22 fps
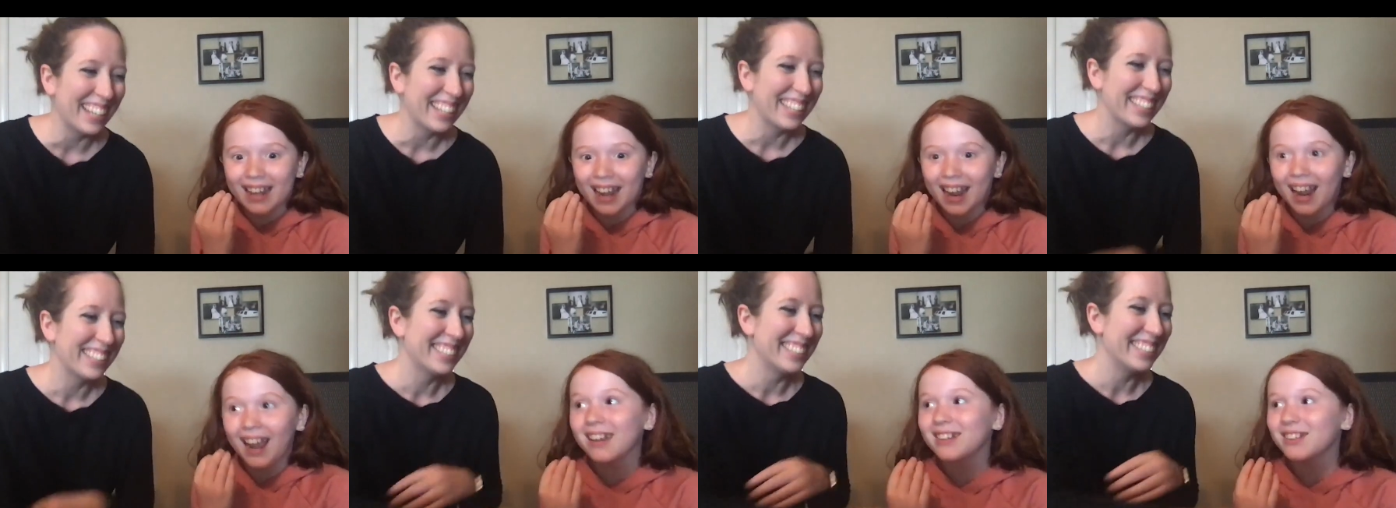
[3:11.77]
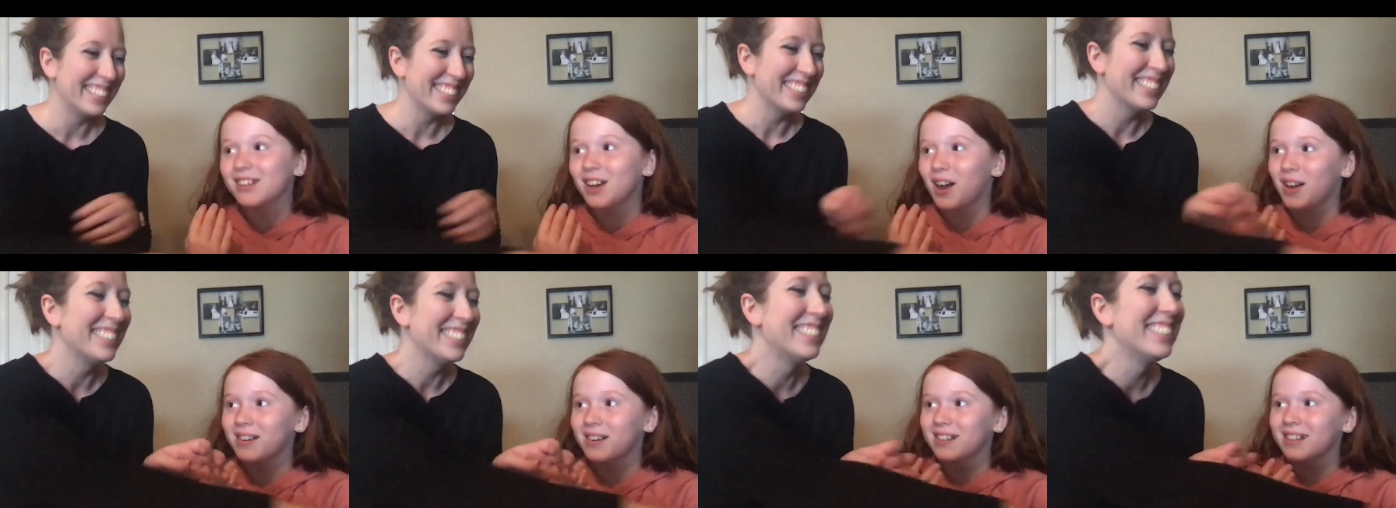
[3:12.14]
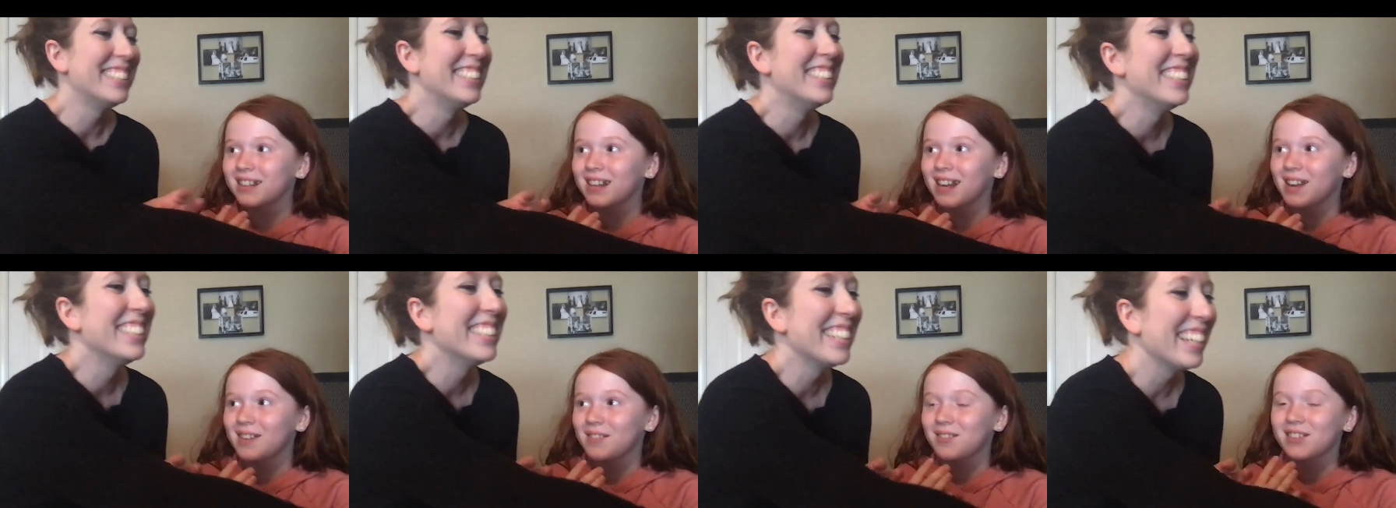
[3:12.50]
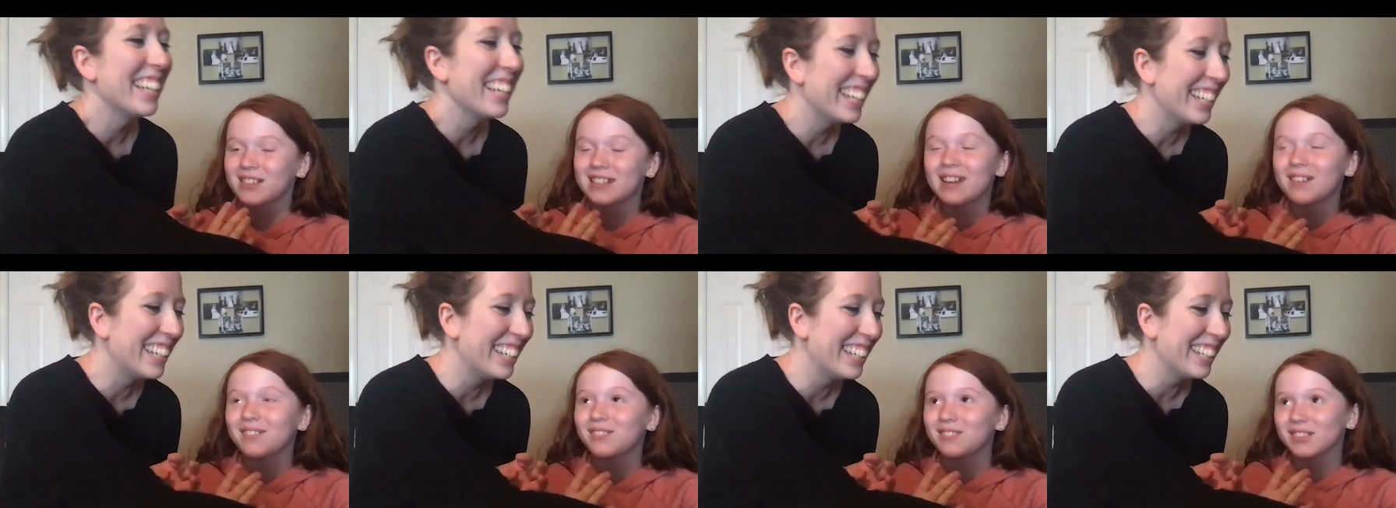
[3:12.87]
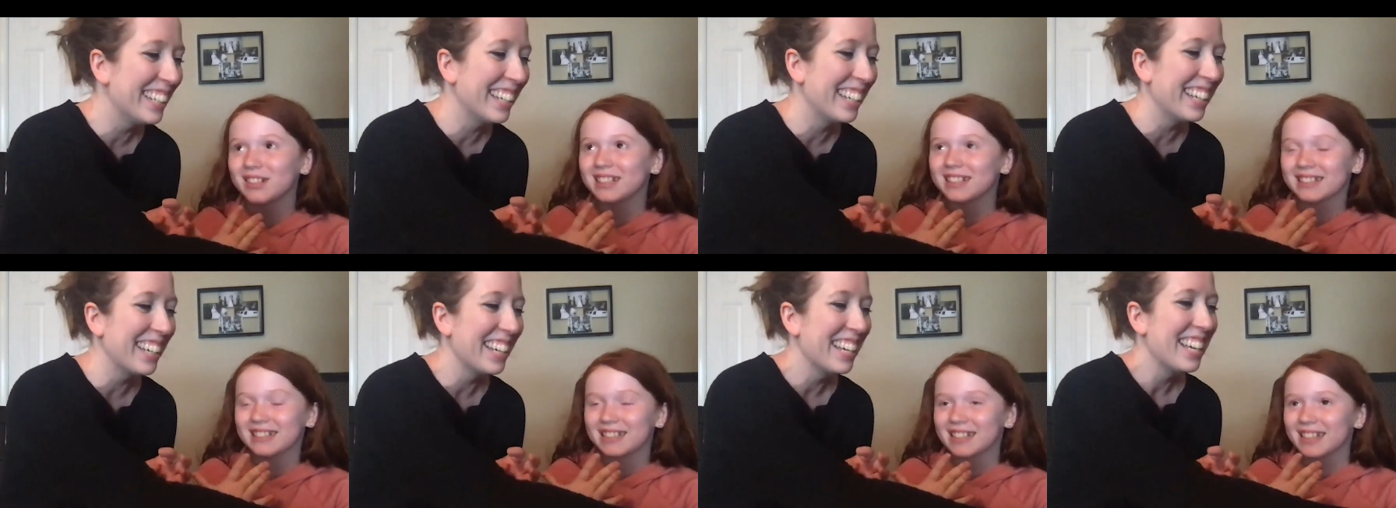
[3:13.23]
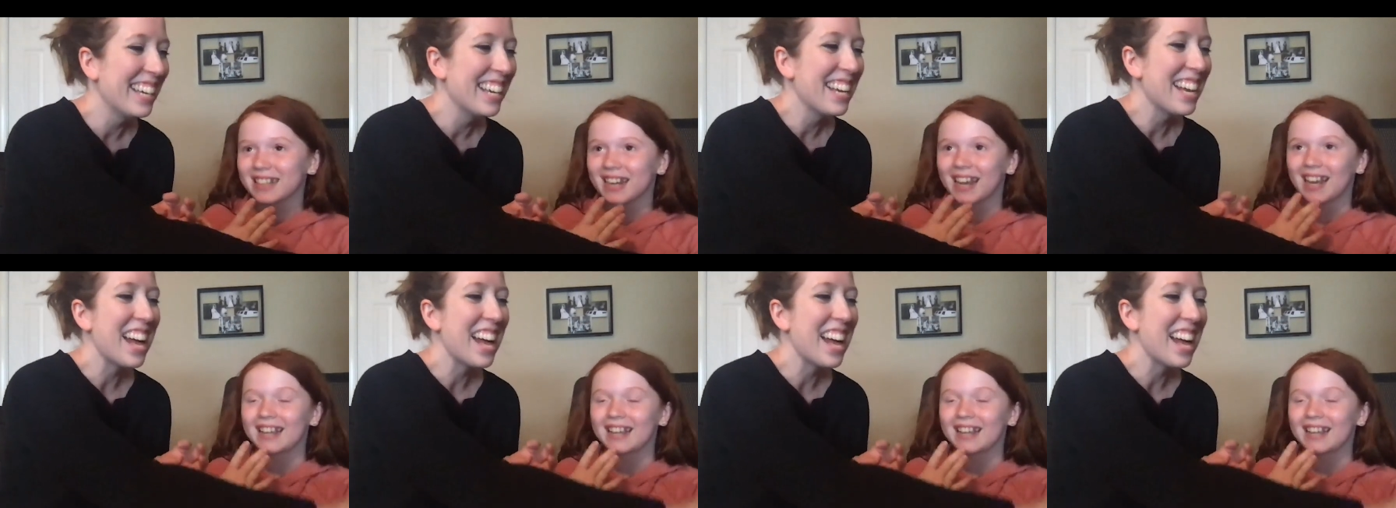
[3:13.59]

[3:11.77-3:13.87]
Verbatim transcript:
Speaker 1: can't talk today for some reason. I